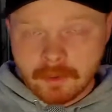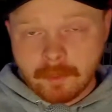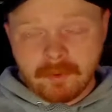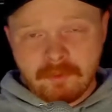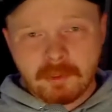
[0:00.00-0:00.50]

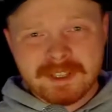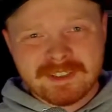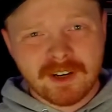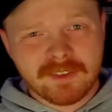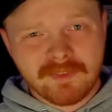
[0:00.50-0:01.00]
Alright, before we
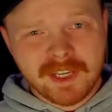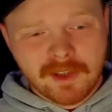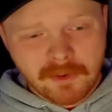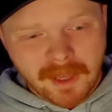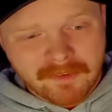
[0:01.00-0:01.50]
start the
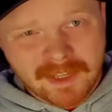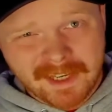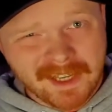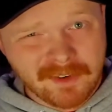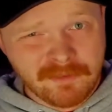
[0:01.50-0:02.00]
video, I've got
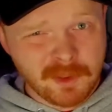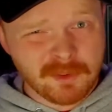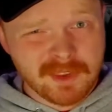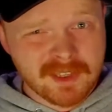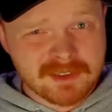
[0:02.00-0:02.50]
to get a few
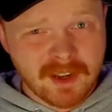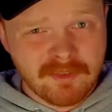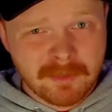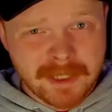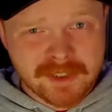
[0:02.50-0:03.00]
things
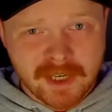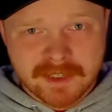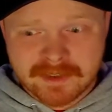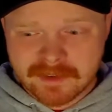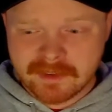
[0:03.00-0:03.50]
off my
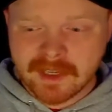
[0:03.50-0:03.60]
chest.